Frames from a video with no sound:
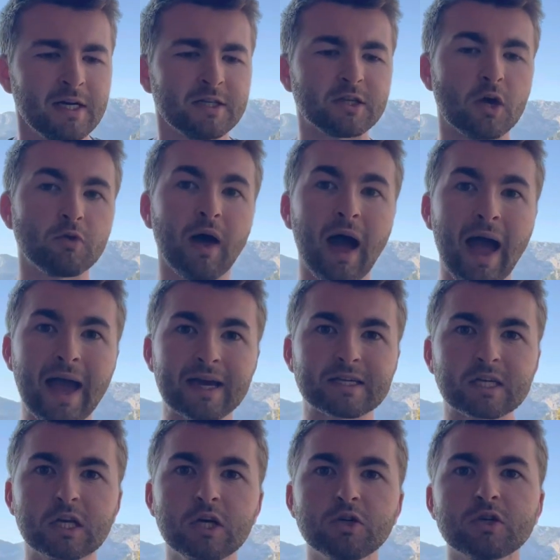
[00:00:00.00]
So that
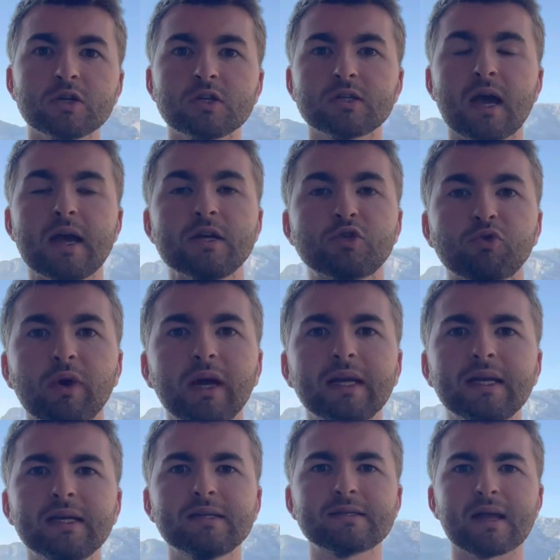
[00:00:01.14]
execution stage really
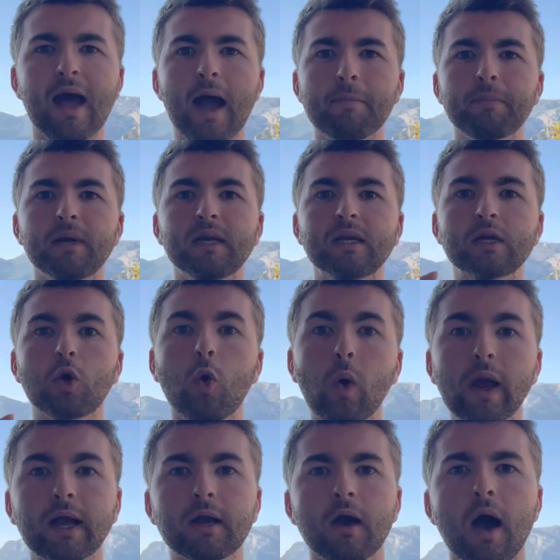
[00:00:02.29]
needs to happen in a
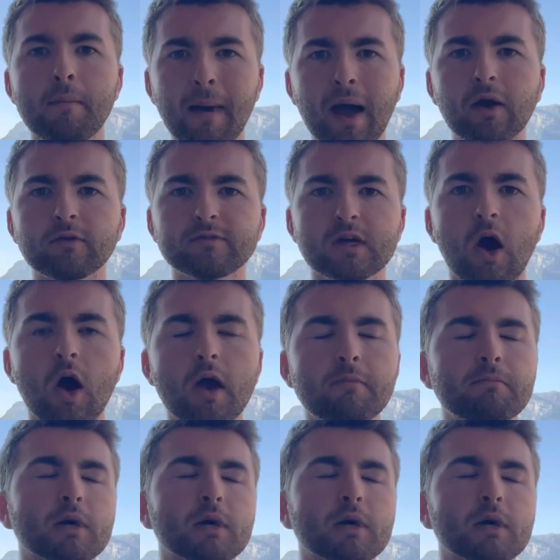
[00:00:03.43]
quick amount of time,